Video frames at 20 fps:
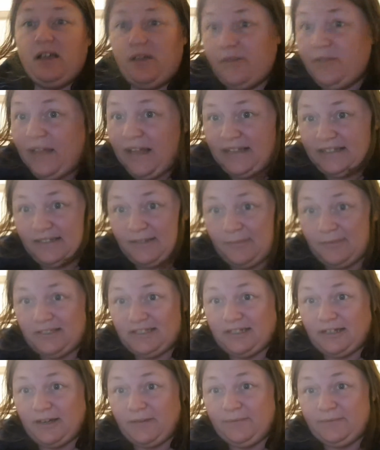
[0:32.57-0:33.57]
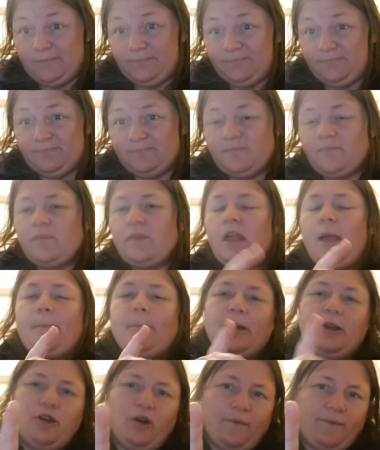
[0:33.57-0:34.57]
that type of stuff.
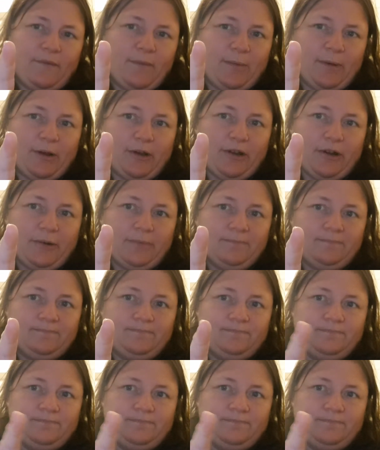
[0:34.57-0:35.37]
But not for murder.